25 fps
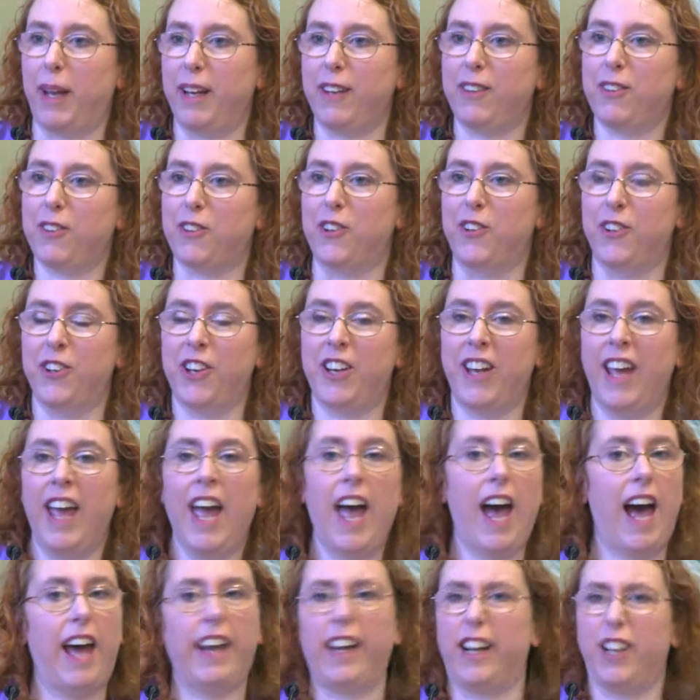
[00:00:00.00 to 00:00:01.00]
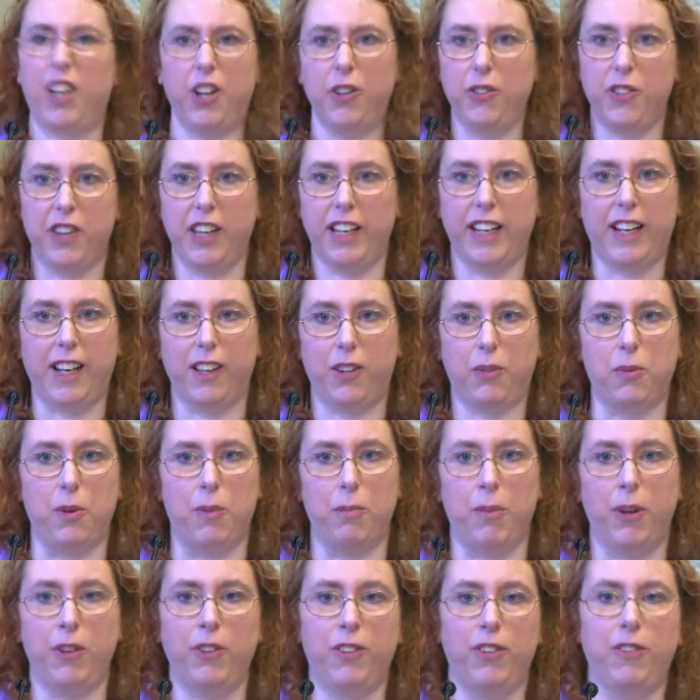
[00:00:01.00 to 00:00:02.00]
based on, and I don't think it's
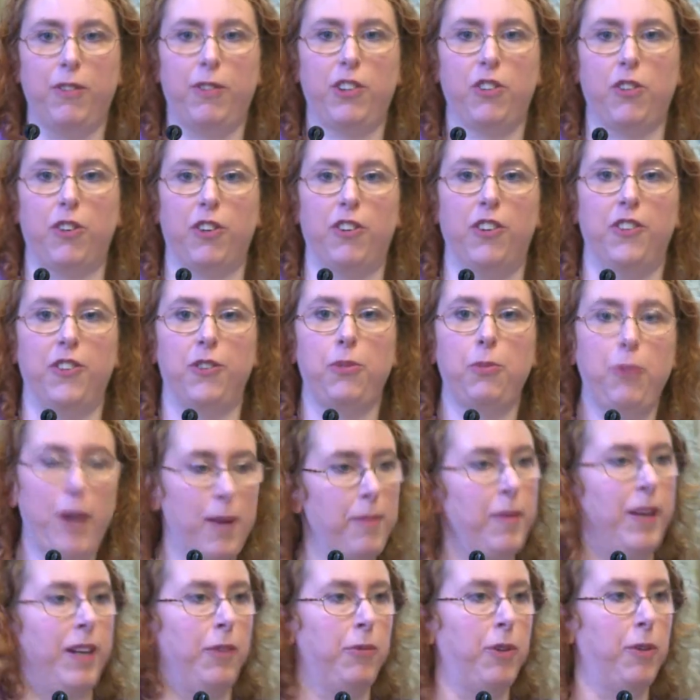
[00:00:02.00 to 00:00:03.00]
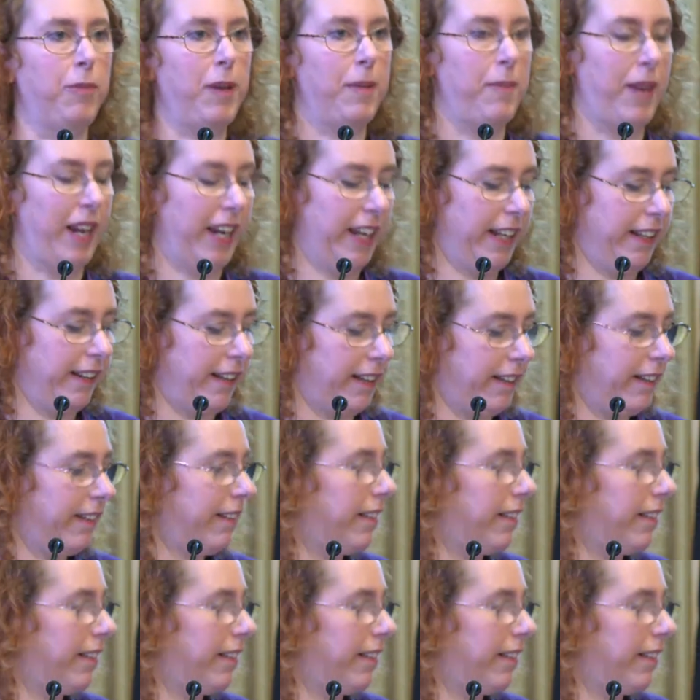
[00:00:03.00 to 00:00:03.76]
what most of Scotland's women will be making their